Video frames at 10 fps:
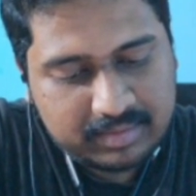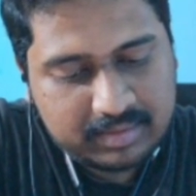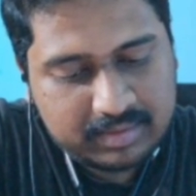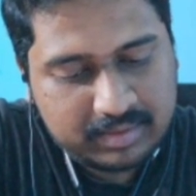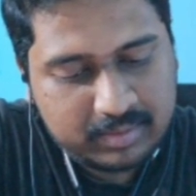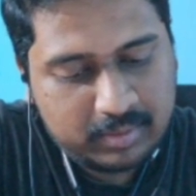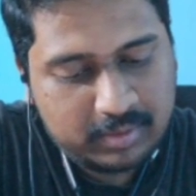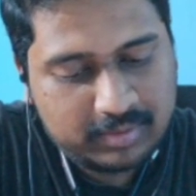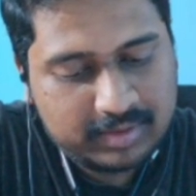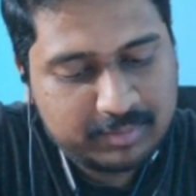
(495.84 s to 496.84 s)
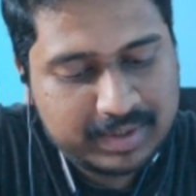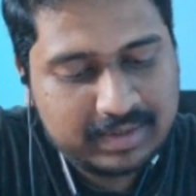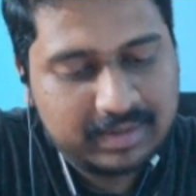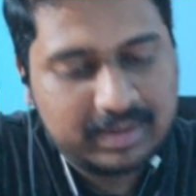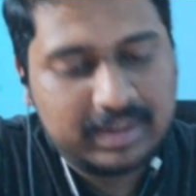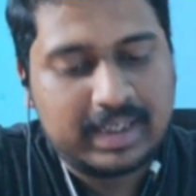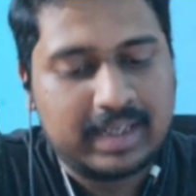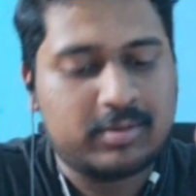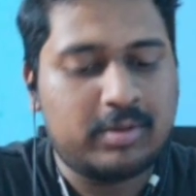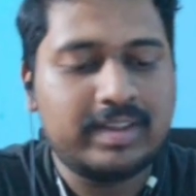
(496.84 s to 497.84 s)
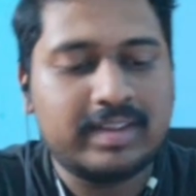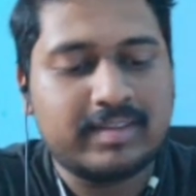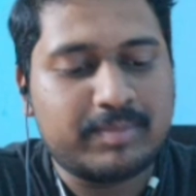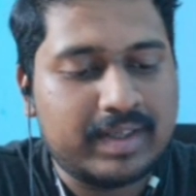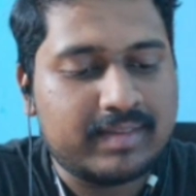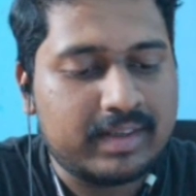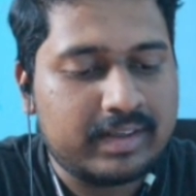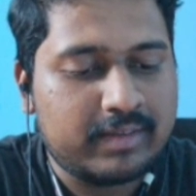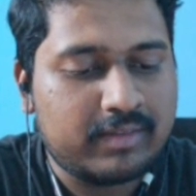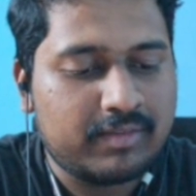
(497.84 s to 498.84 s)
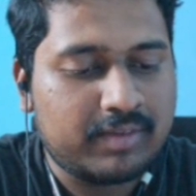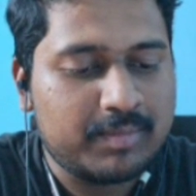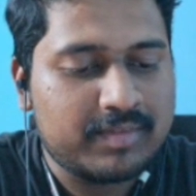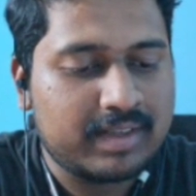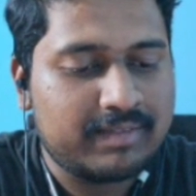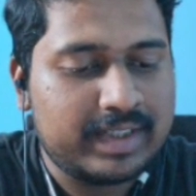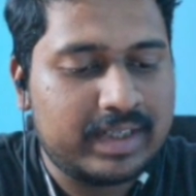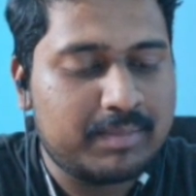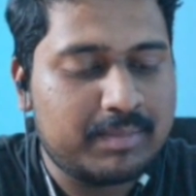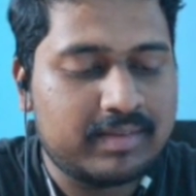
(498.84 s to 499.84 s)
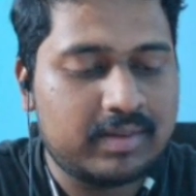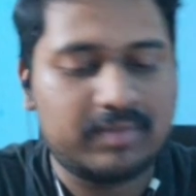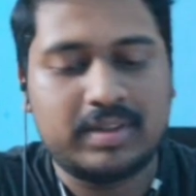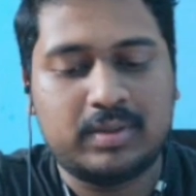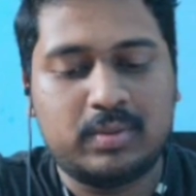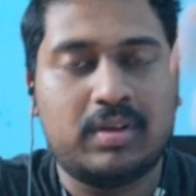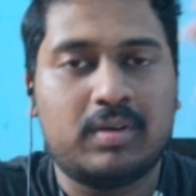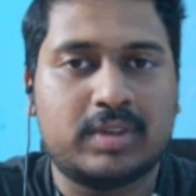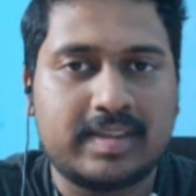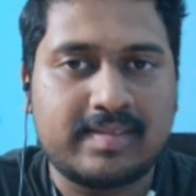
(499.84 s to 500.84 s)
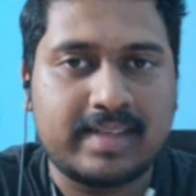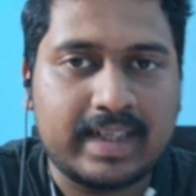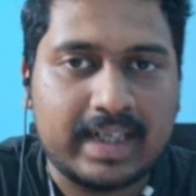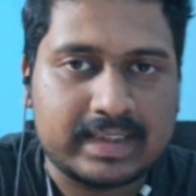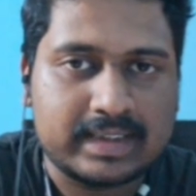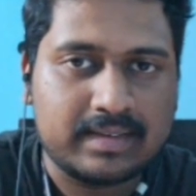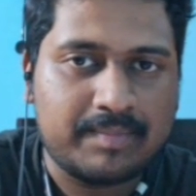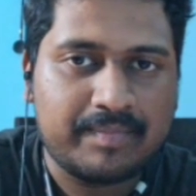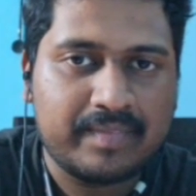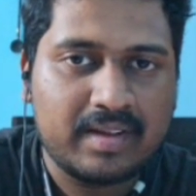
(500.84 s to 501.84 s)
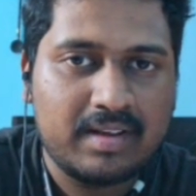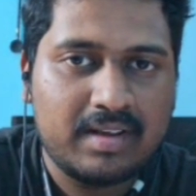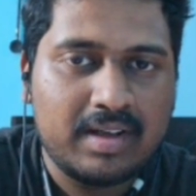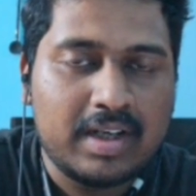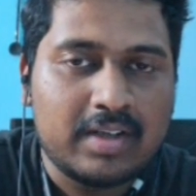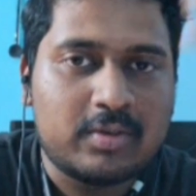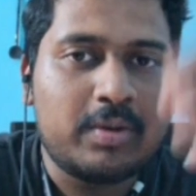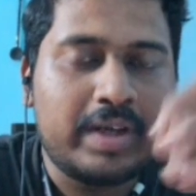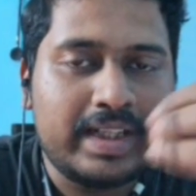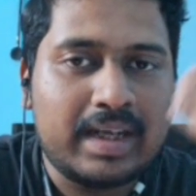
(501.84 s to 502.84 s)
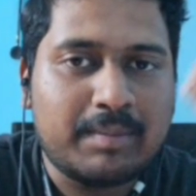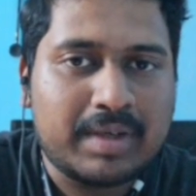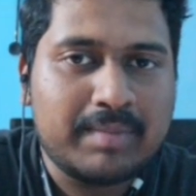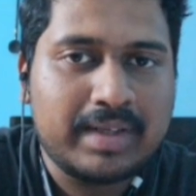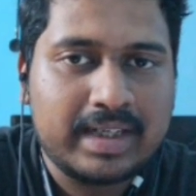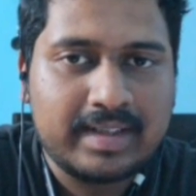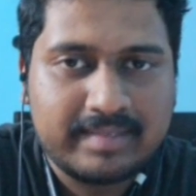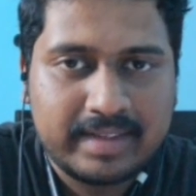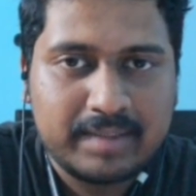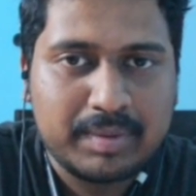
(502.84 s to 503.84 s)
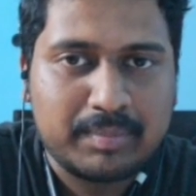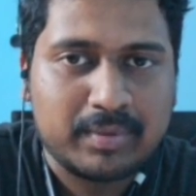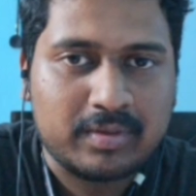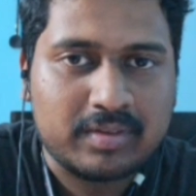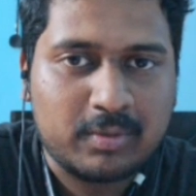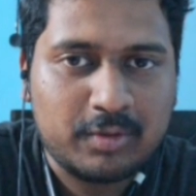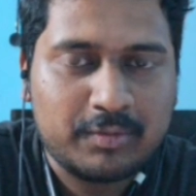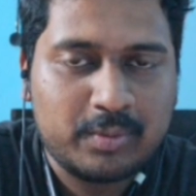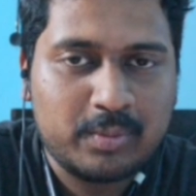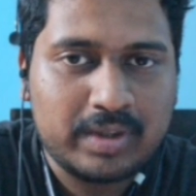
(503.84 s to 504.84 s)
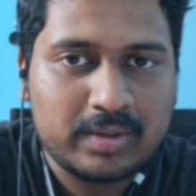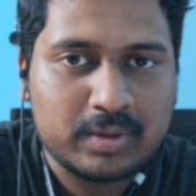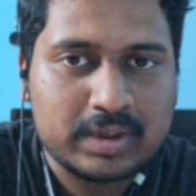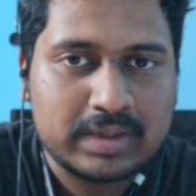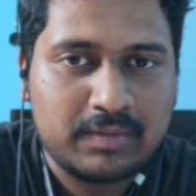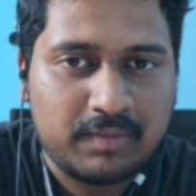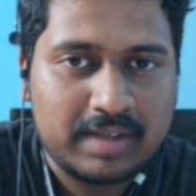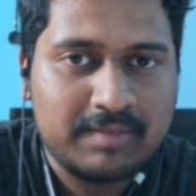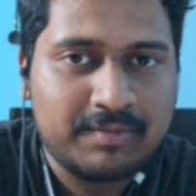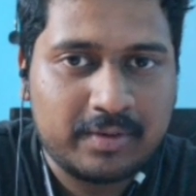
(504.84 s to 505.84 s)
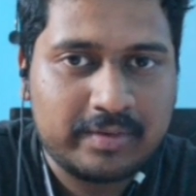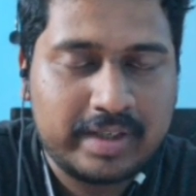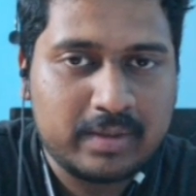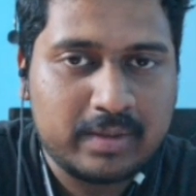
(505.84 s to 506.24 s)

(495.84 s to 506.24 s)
rule out this part, excluding this medicine, it will form 70% of the total questions that are asked. So in the upcoming INICET paper also, out of 200 questions, 140